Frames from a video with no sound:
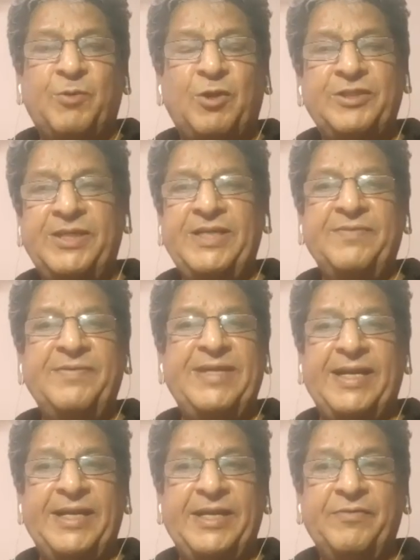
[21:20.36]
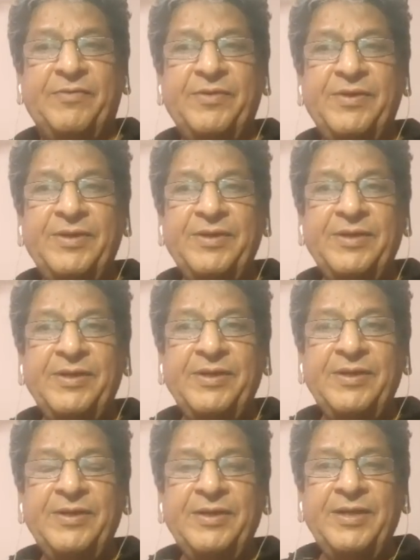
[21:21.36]
positive and negative.
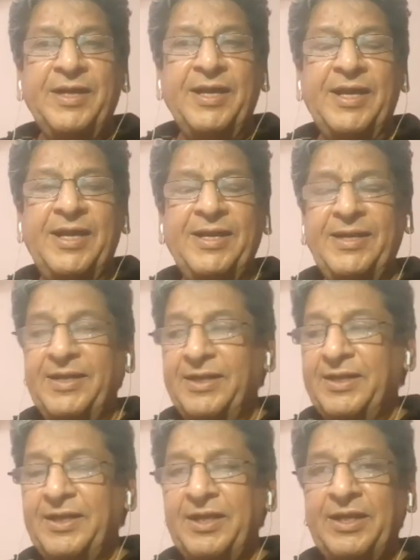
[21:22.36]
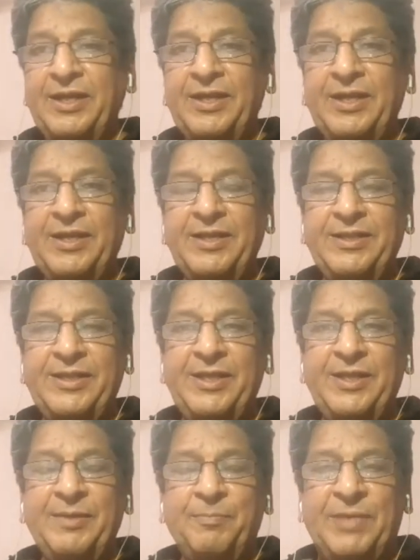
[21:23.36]
And
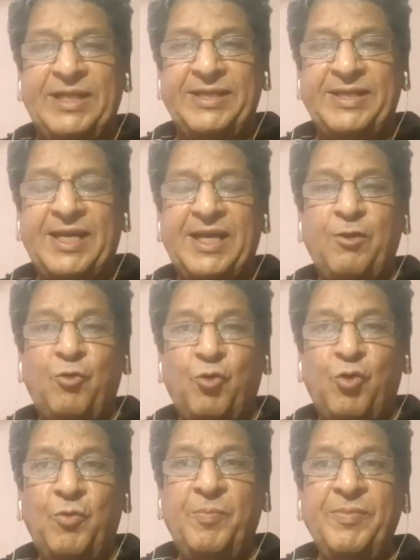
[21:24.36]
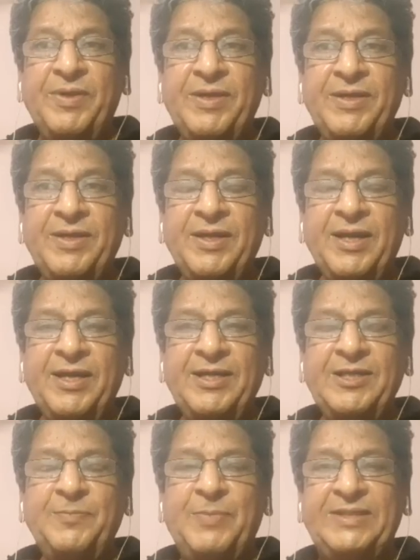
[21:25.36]
the mantra Om
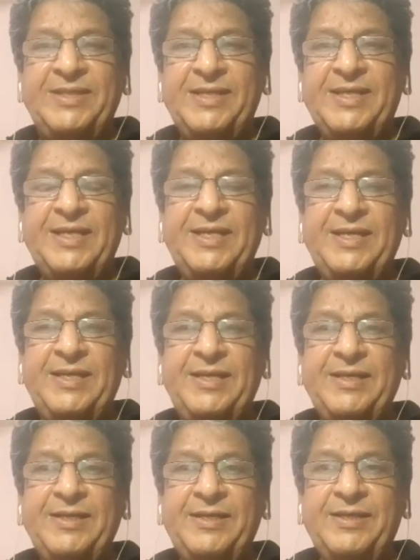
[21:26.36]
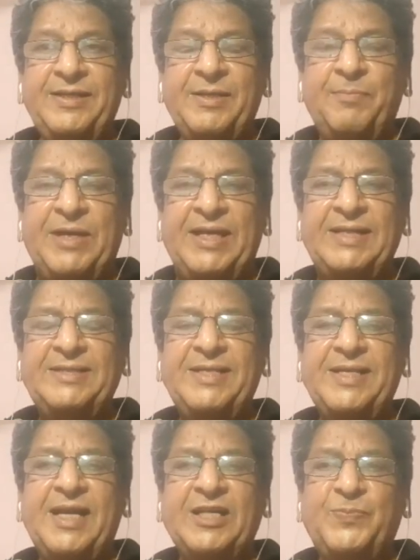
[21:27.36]
is basically the
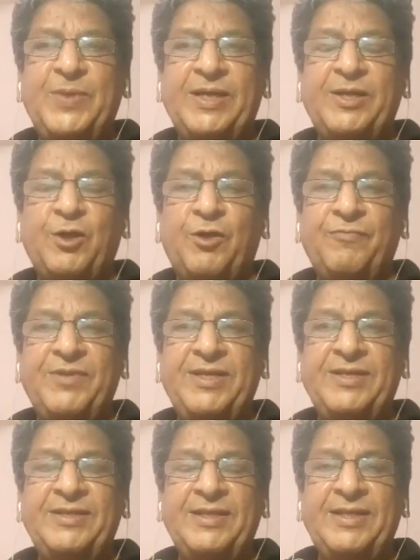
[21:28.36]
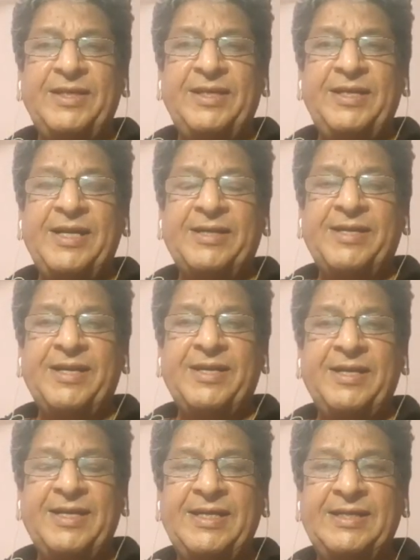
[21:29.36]
balancing aspect of the
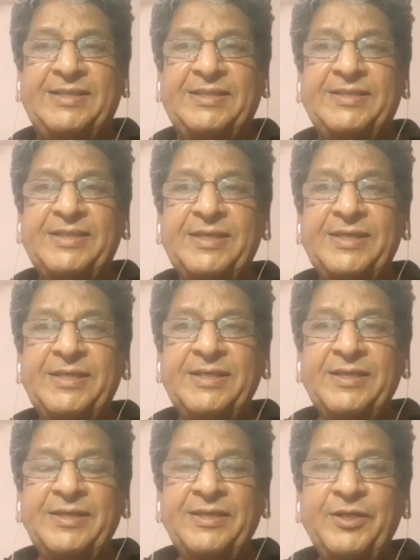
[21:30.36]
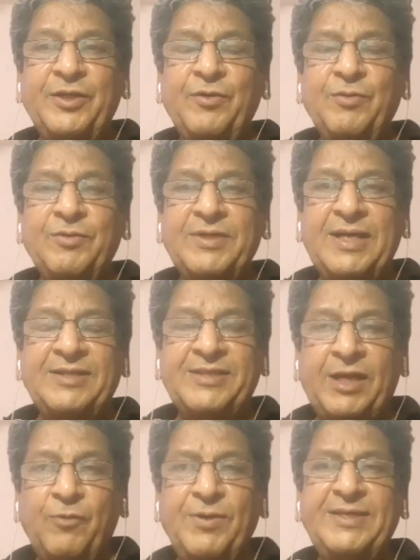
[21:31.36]
electrical energies. A
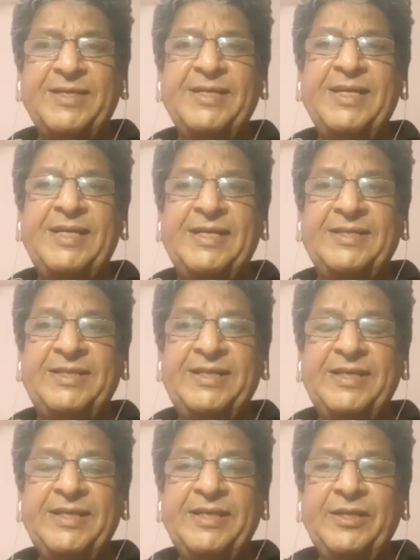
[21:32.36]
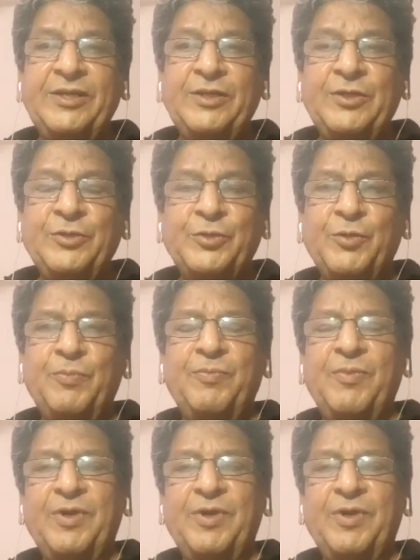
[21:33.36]
sound is an energy. So